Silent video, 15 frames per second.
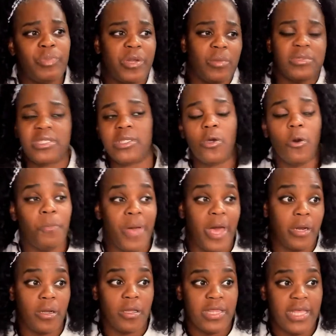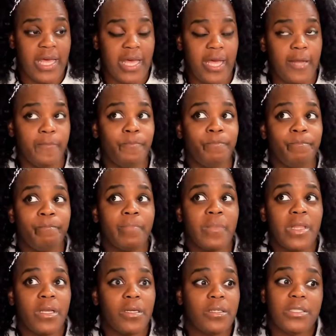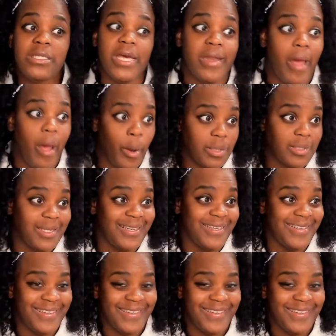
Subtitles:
but it was still better than 10 hours.